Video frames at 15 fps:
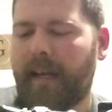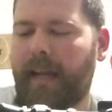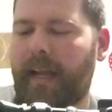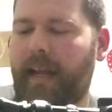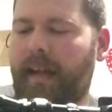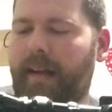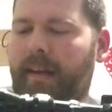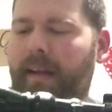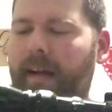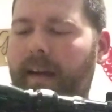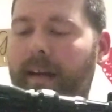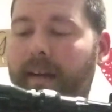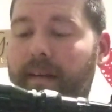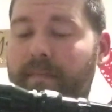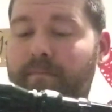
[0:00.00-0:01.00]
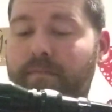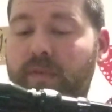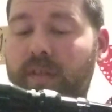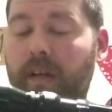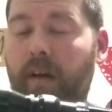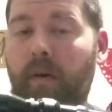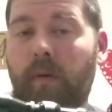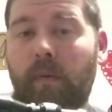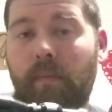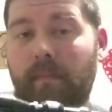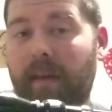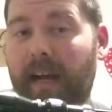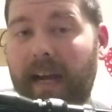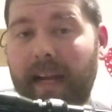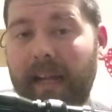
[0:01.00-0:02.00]
And so
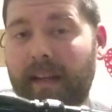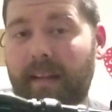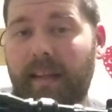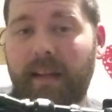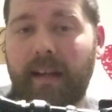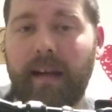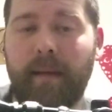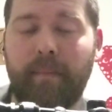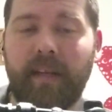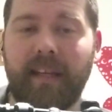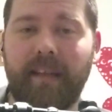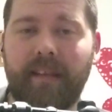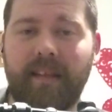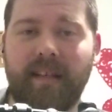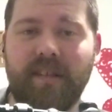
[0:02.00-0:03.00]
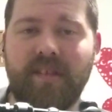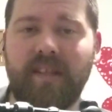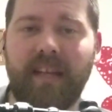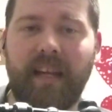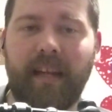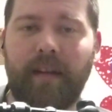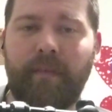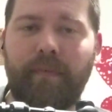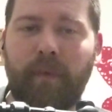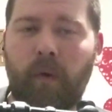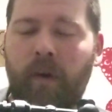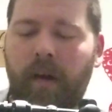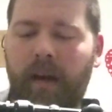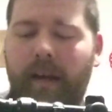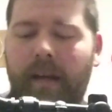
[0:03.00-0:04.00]
I ended up getting this thing
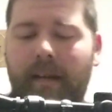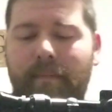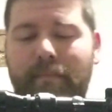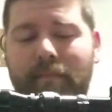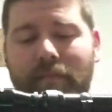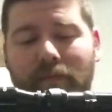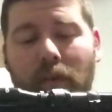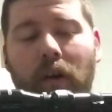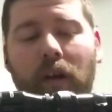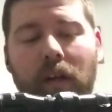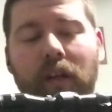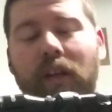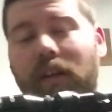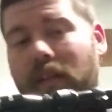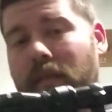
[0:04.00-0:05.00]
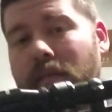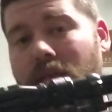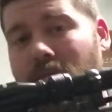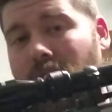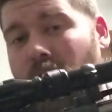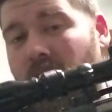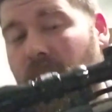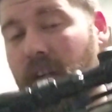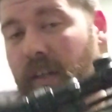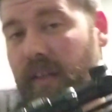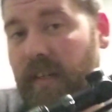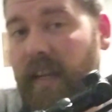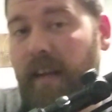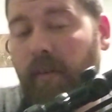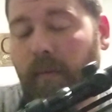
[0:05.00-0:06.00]
for a good
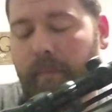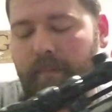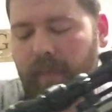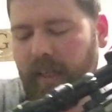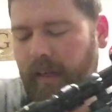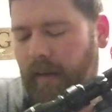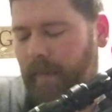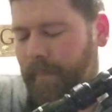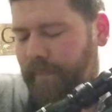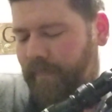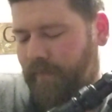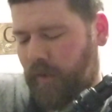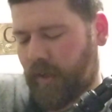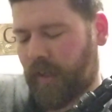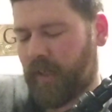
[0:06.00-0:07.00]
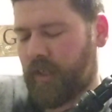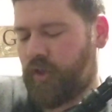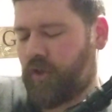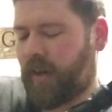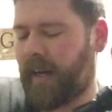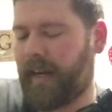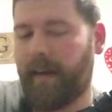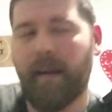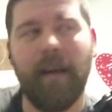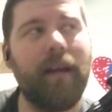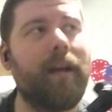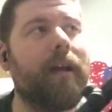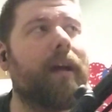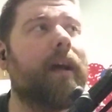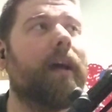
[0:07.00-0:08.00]
deal, you know, for a good trade.
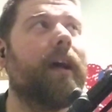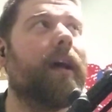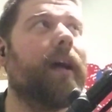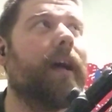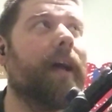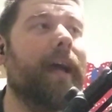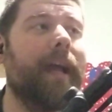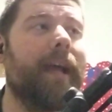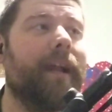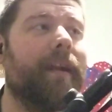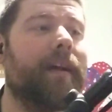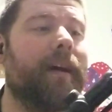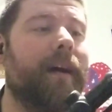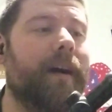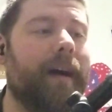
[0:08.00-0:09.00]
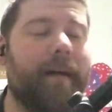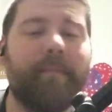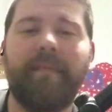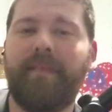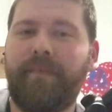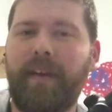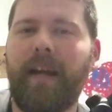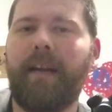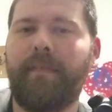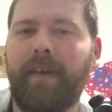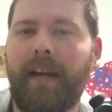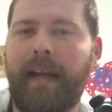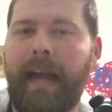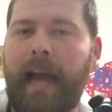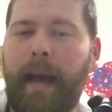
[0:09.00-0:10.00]
And I'm very,
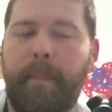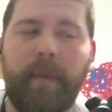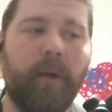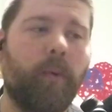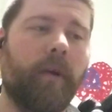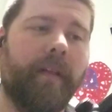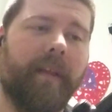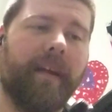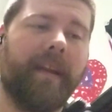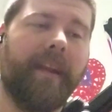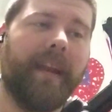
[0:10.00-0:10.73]
very happy with it.